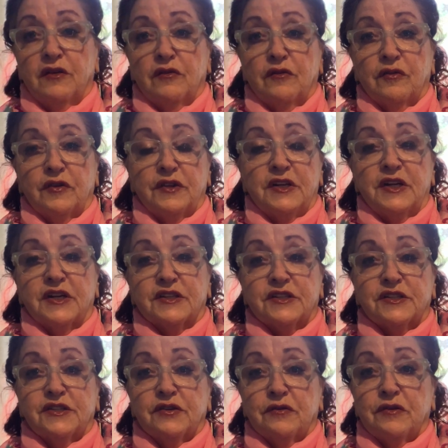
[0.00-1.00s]
for the
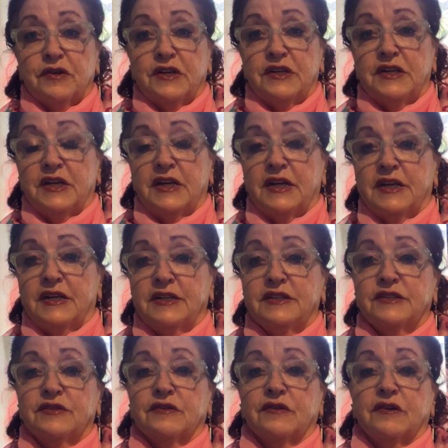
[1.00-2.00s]
next 30
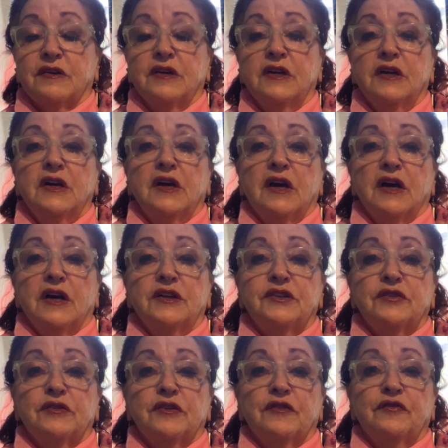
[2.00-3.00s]
days or
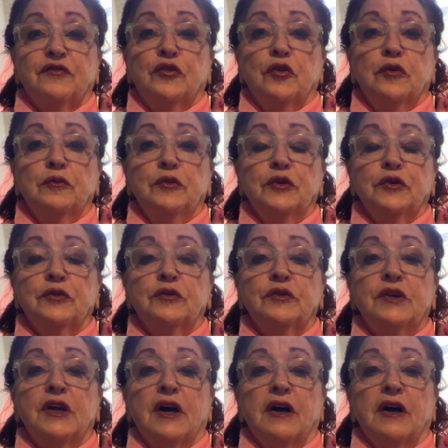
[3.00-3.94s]
until the full moon.